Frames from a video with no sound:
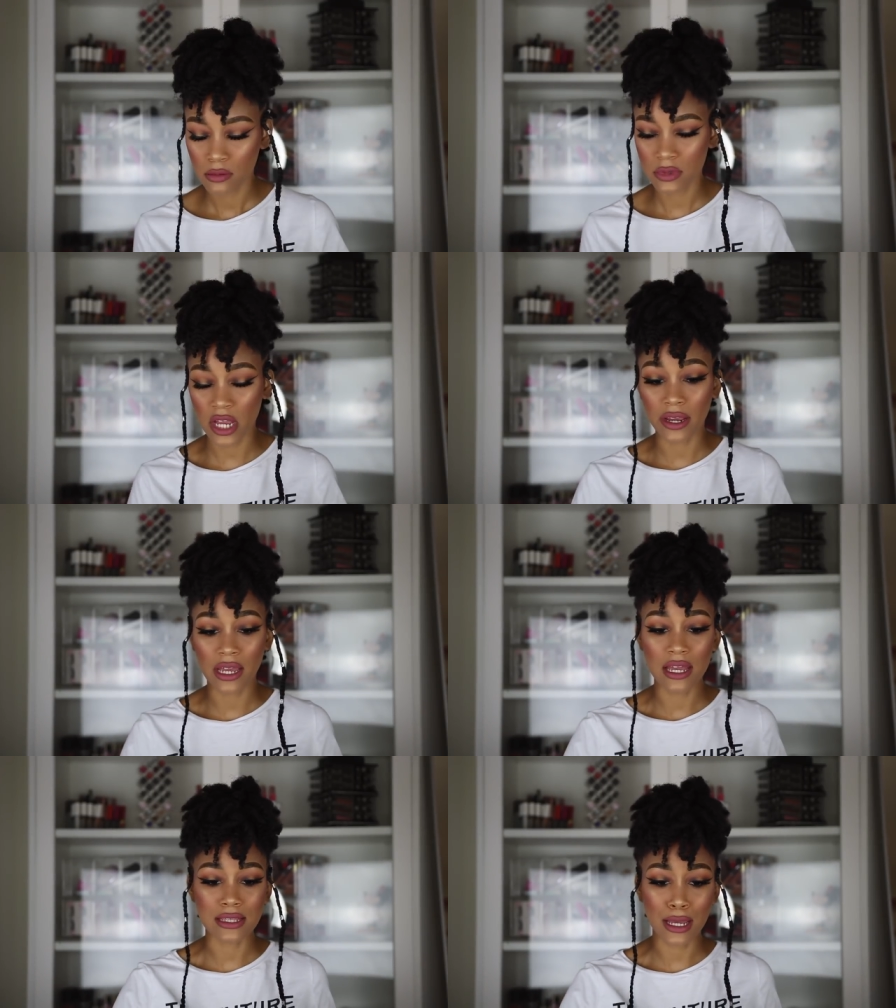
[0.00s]
I'm sorry
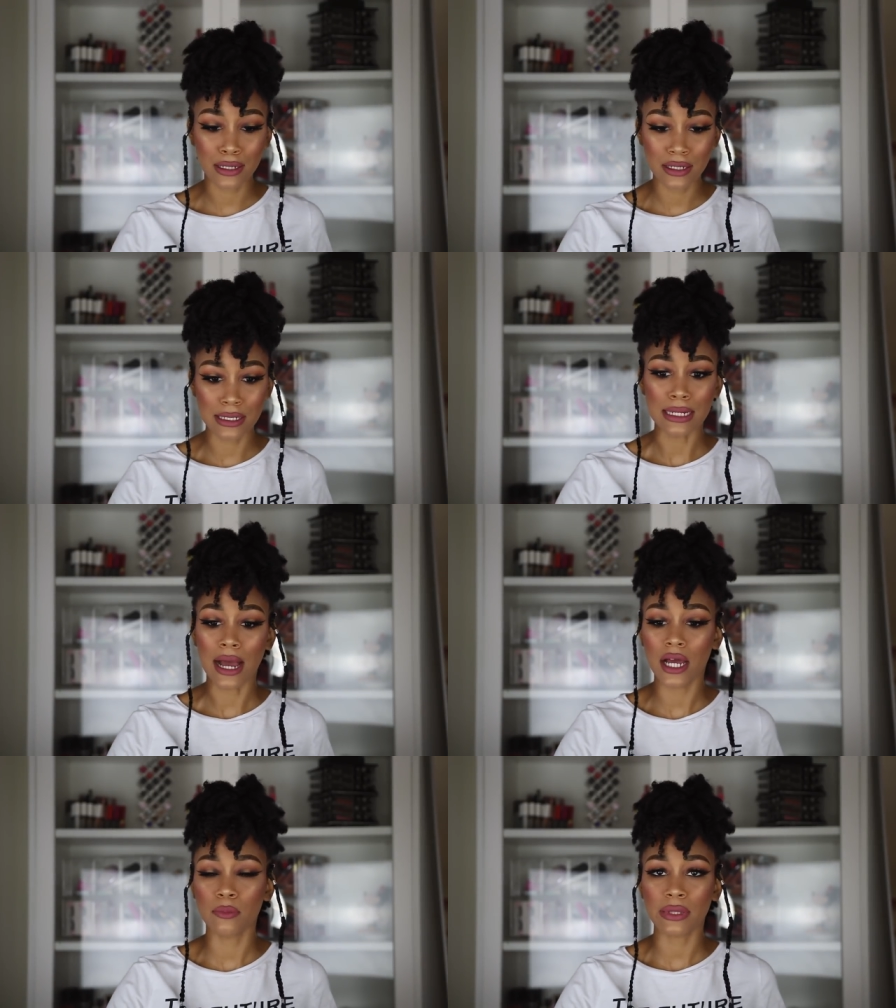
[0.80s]
guys, I could
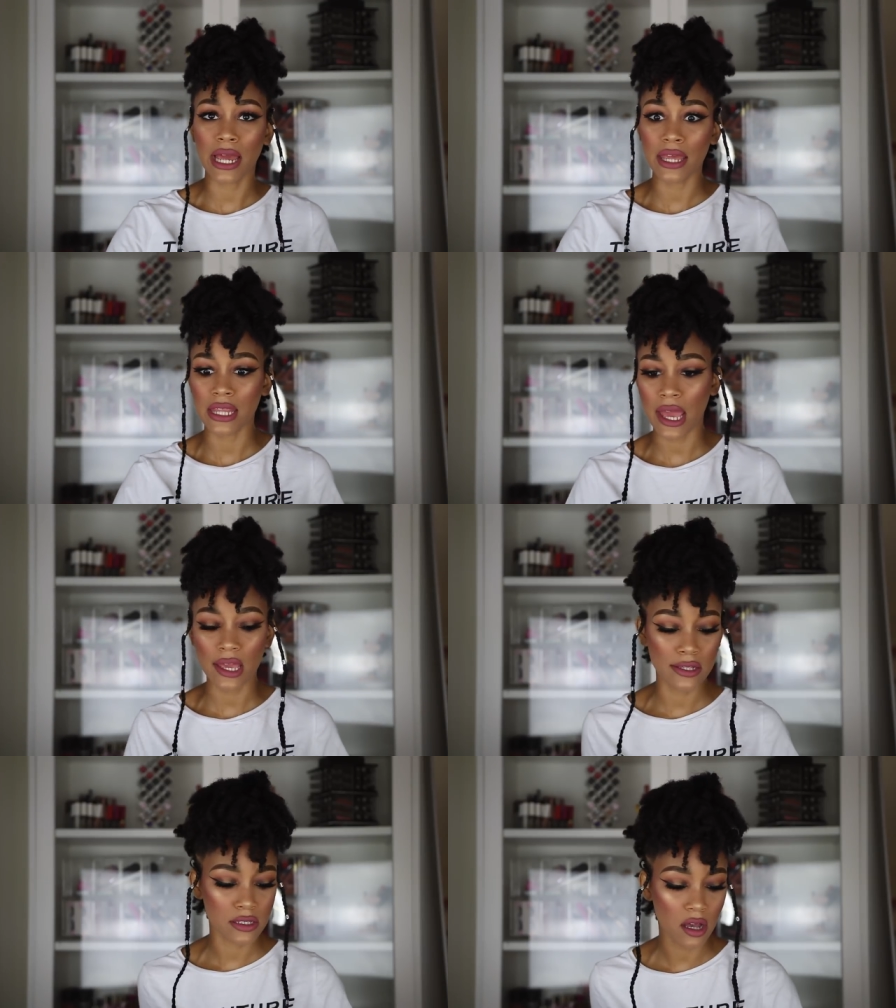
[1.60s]
not apply that
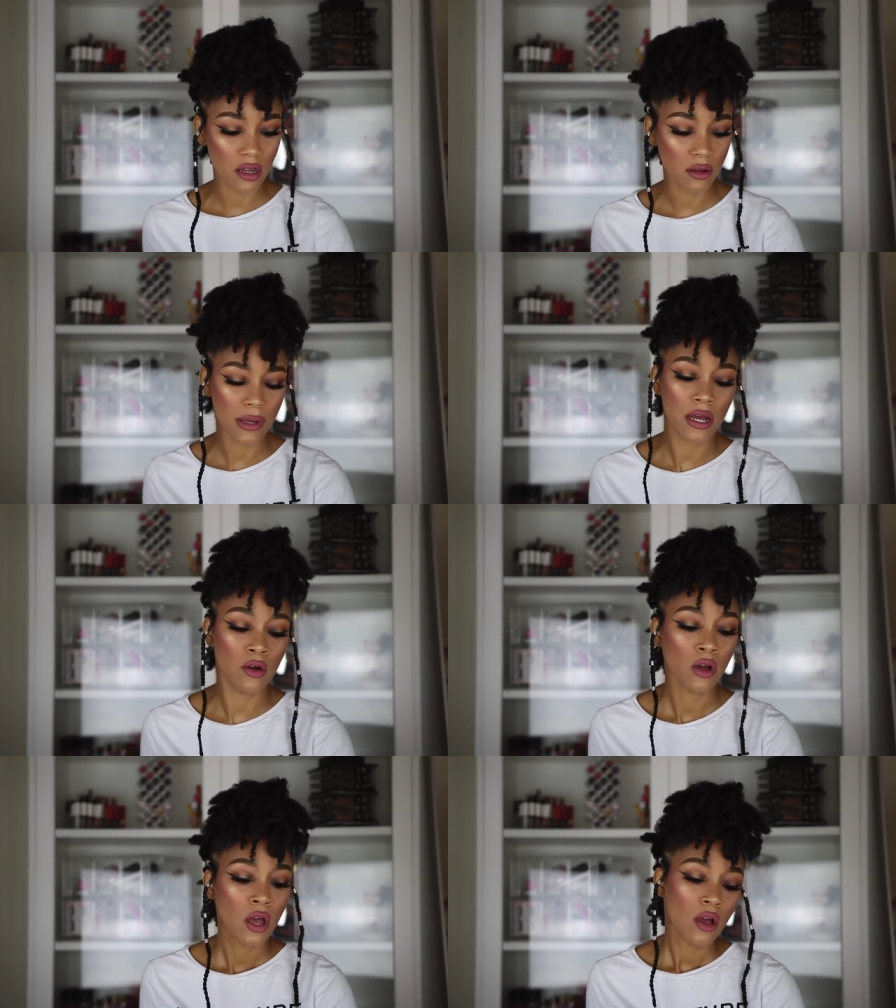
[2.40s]
and talk
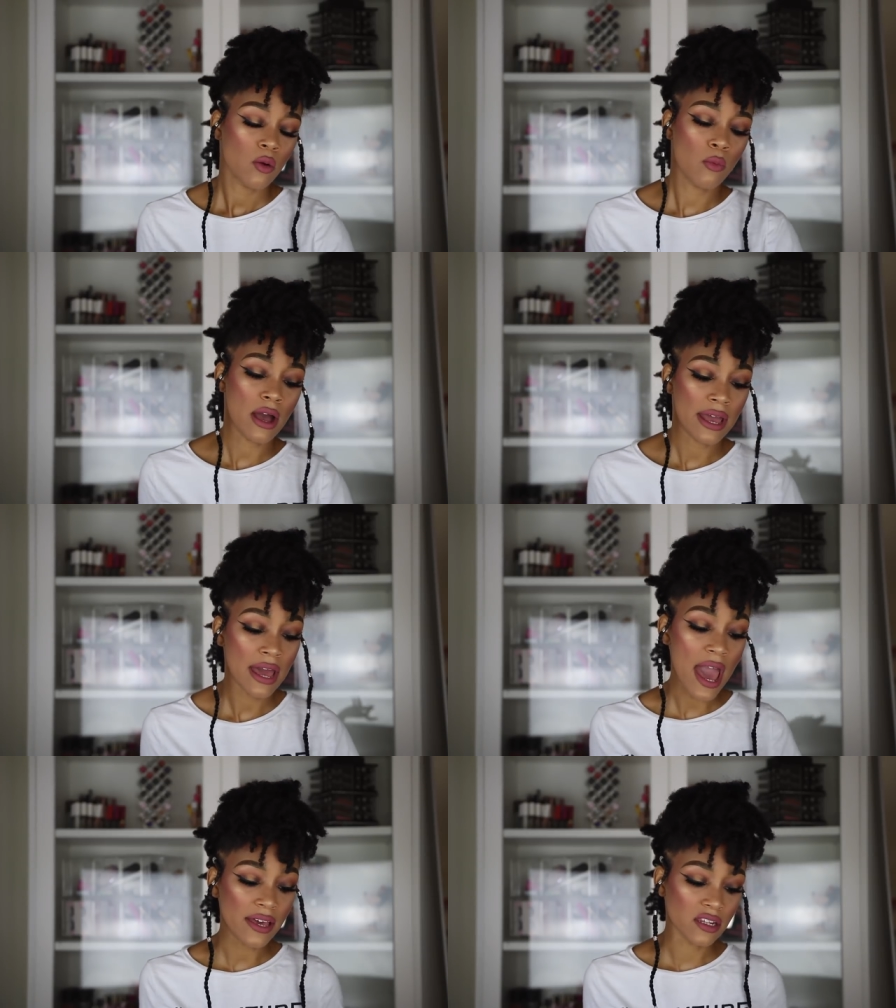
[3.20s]
about why
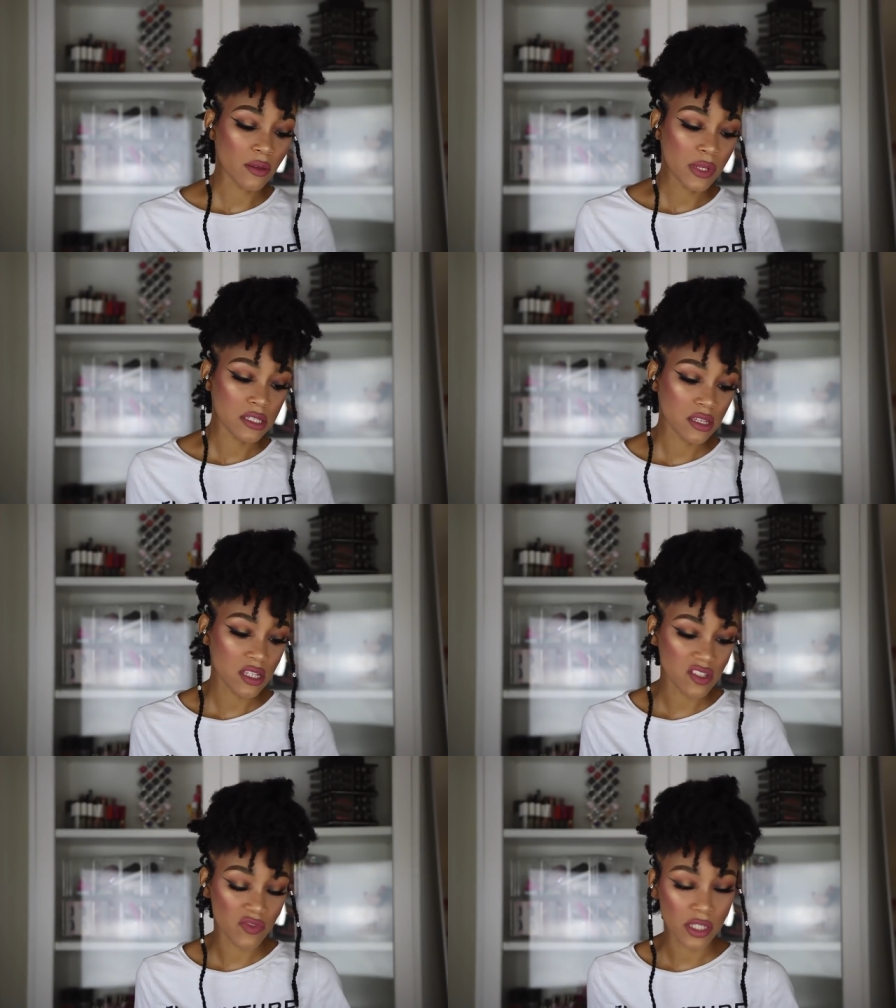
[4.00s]
I added them into
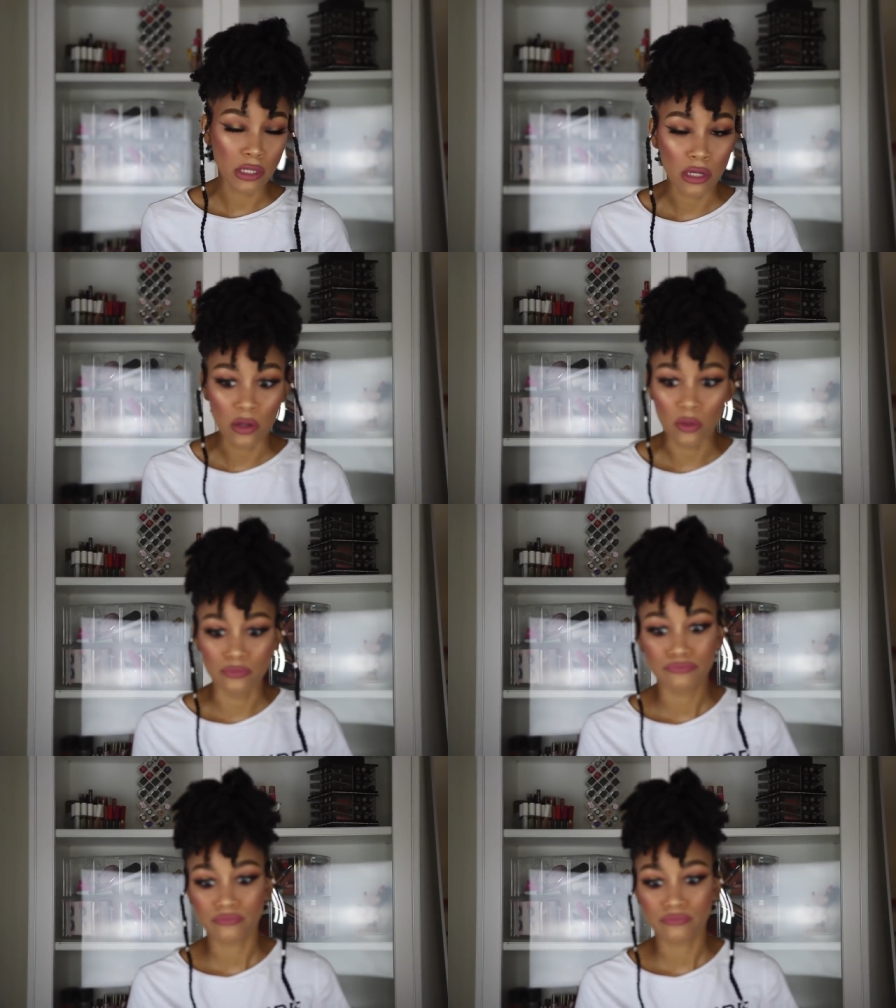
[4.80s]
this video